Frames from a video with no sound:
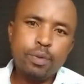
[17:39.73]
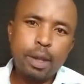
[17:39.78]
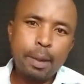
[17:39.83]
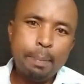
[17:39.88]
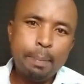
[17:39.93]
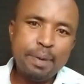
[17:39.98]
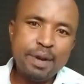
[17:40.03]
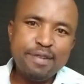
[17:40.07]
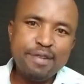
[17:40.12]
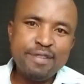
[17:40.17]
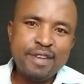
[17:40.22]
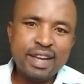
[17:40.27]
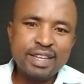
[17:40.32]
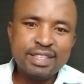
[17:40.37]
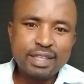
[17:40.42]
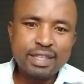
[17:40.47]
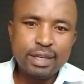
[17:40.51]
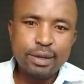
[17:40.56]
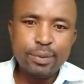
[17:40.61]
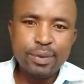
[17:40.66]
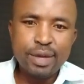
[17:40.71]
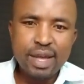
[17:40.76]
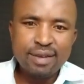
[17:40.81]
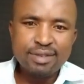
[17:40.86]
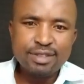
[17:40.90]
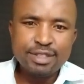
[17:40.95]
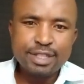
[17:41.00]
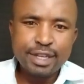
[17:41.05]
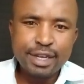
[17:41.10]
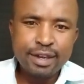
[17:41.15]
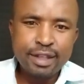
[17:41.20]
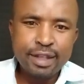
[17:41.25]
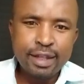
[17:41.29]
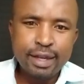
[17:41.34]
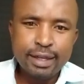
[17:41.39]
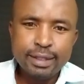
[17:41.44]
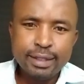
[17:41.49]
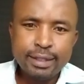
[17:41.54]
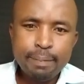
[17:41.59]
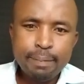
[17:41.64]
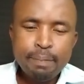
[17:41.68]
previously we have said
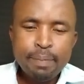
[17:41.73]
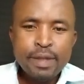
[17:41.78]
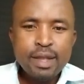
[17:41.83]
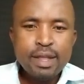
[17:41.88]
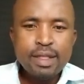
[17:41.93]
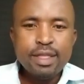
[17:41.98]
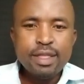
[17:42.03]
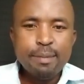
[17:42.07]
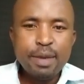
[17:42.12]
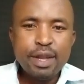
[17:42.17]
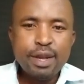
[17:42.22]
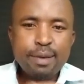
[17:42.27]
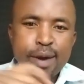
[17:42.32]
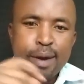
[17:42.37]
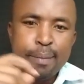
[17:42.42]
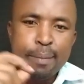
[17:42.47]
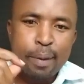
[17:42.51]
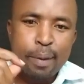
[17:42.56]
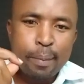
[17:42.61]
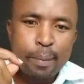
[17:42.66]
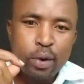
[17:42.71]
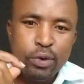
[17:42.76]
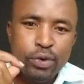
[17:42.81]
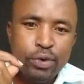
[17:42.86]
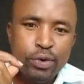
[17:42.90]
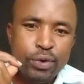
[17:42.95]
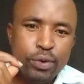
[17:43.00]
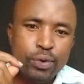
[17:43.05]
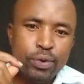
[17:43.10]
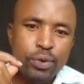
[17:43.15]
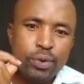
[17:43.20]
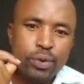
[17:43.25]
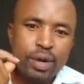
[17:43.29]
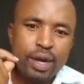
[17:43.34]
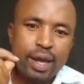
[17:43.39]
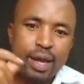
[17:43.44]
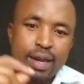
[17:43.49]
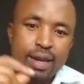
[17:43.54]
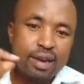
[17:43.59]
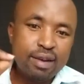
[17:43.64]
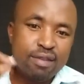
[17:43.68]
that the minimum amount you
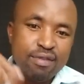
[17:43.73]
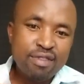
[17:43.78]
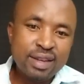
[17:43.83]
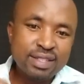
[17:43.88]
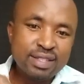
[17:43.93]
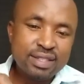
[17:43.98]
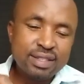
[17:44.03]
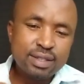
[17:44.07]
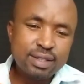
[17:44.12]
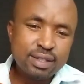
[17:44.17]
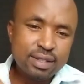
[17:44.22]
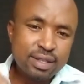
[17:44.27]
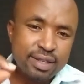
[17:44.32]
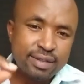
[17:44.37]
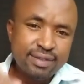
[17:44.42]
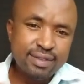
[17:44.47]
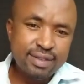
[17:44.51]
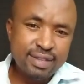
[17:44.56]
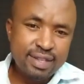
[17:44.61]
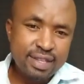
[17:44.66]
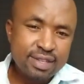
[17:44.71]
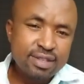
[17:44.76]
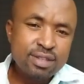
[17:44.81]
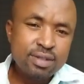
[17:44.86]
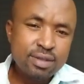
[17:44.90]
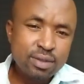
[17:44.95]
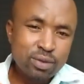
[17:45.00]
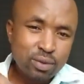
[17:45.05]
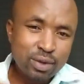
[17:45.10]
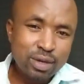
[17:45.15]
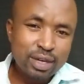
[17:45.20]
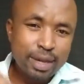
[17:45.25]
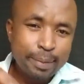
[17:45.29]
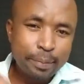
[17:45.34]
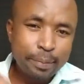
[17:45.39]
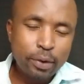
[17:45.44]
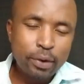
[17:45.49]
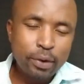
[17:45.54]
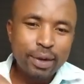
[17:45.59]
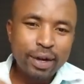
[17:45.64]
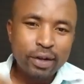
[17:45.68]
can invest in these, what I'm
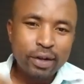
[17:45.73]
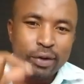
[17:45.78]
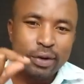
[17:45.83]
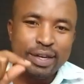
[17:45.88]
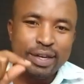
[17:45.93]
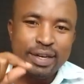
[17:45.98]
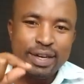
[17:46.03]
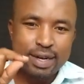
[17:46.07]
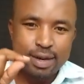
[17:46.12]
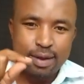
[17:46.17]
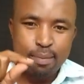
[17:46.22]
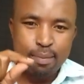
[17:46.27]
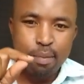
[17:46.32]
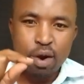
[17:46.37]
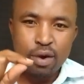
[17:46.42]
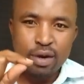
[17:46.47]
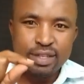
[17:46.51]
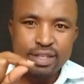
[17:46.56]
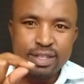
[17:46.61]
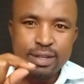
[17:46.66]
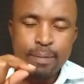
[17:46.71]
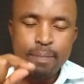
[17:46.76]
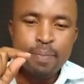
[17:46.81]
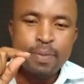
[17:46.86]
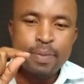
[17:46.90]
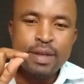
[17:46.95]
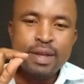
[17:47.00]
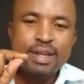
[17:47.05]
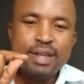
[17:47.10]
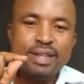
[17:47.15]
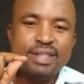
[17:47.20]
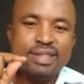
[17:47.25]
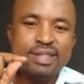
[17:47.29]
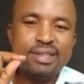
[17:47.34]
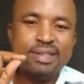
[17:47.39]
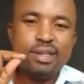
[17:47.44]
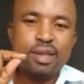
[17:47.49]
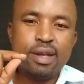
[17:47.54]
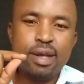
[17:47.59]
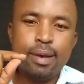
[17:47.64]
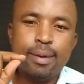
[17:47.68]
calling ordinary bonds, is
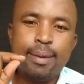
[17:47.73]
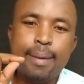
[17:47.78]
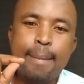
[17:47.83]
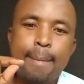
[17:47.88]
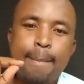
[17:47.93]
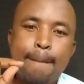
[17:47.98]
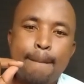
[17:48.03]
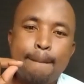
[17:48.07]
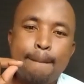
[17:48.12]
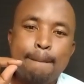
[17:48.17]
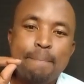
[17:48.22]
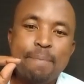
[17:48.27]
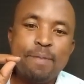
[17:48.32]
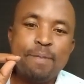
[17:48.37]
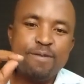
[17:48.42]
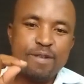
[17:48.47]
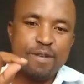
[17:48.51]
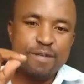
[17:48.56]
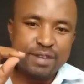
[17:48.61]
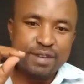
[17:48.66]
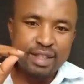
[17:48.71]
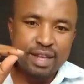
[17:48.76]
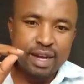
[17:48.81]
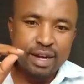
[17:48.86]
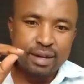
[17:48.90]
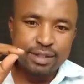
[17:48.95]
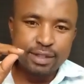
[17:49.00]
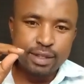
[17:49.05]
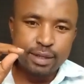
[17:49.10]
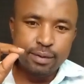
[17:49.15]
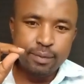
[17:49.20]
50,000.